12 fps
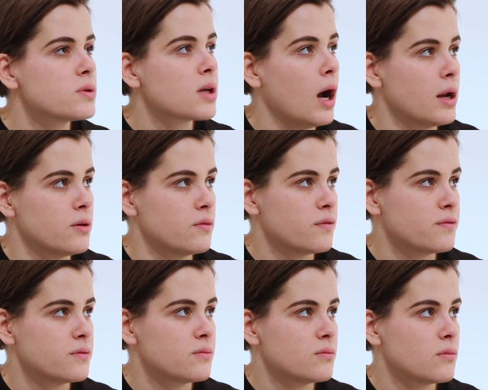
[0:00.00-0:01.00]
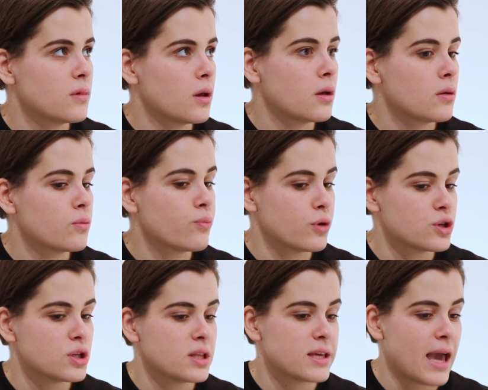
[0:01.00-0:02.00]
was kind of
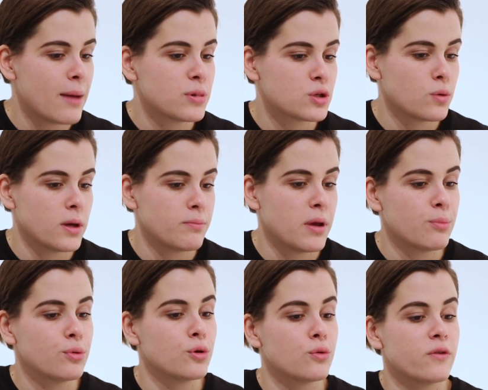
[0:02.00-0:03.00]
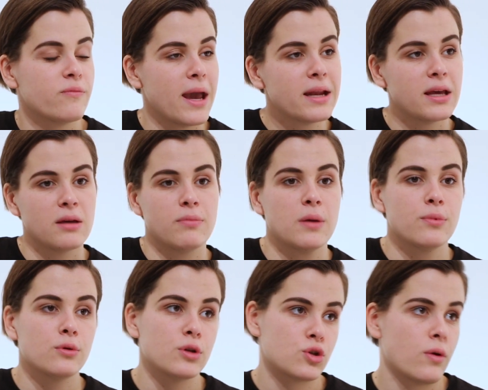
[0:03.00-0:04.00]
bridging the gap between people who have made it and
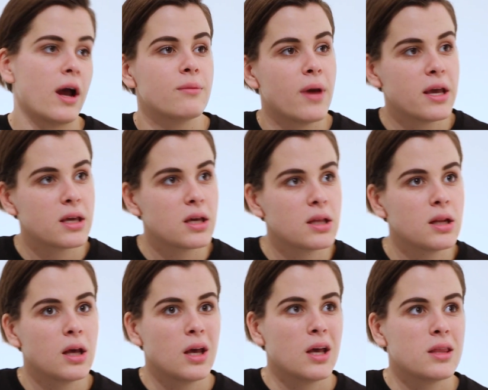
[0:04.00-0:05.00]
people who are trying to make it,